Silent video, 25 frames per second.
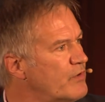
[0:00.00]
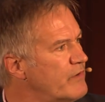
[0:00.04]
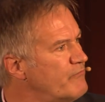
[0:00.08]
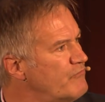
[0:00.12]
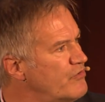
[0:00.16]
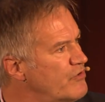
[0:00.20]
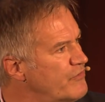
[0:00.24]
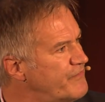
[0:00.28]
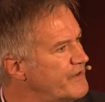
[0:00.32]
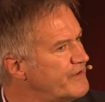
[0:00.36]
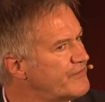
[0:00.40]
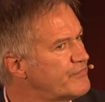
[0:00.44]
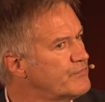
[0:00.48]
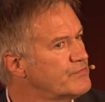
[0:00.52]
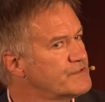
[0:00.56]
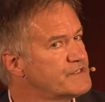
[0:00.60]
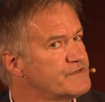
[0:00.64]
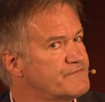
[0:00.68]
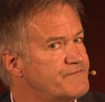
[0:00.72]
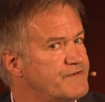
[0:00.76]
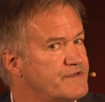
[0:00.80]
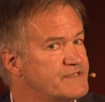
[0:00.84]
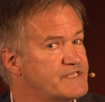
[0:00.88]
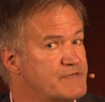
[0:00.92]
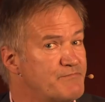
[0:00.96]
moving towards
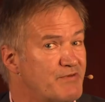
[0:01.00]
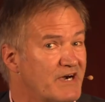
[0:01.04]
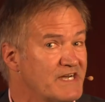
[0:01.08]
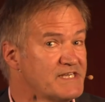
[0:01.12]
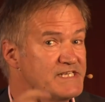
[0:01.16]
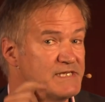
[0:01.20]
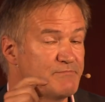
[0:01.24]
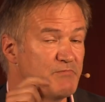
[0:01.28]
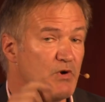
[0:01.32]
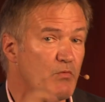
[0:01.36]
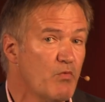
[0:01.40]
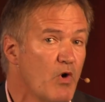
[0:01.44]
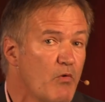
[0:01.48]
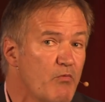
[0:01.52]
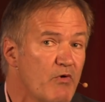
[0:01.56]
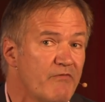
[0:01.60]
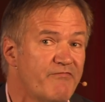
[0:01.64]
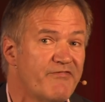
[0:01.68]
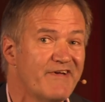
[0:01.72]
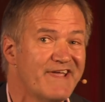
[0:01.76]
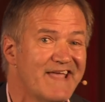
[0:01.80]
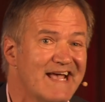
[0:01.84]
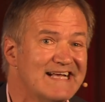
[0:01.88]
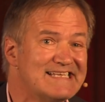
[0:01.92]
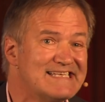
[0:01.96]
a fuzzy Brexit, but what
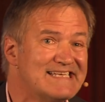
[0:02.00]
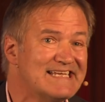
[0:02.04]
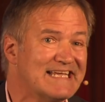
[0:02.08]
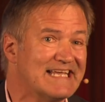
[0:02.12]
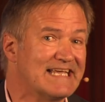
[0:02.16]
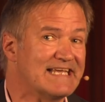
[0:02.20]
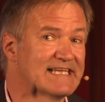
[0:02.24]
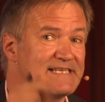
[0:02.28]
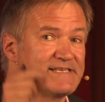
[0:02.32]
we're forgetting